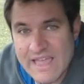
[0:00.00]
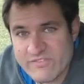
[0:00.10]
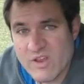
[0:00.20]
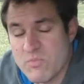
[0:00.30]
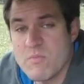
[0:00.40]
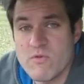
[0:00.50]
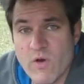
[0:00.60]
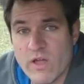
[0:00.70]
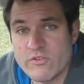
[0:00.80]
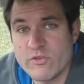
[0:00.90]
Next up, we
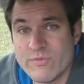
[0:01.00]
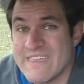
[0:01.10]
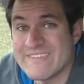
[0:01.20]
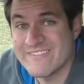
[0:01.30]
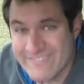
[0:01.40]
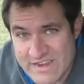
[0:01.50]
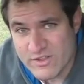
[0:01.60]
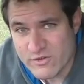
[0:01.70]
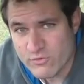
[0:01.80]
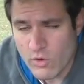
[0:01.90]
move on to the
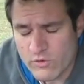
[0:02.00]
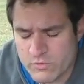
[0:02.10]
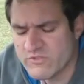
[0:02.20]
seat controls,